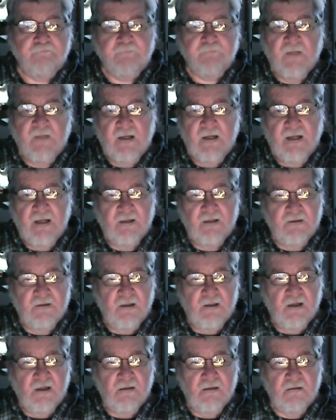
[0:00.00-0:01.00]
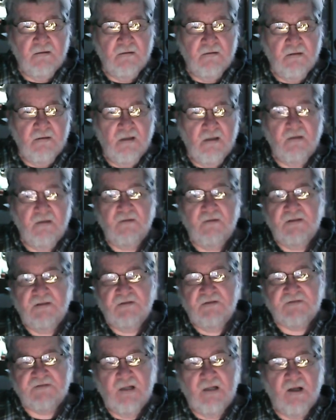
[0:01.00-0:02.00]
And I know it doesn't
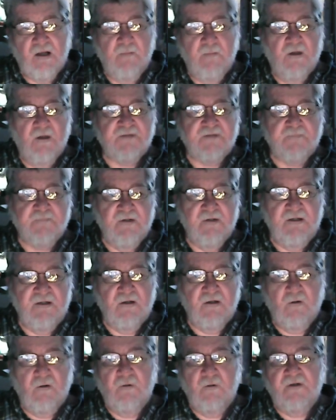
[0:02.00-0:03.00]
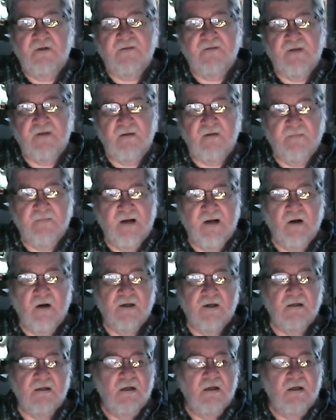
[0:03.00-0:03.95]
sound like much, but when you think about it,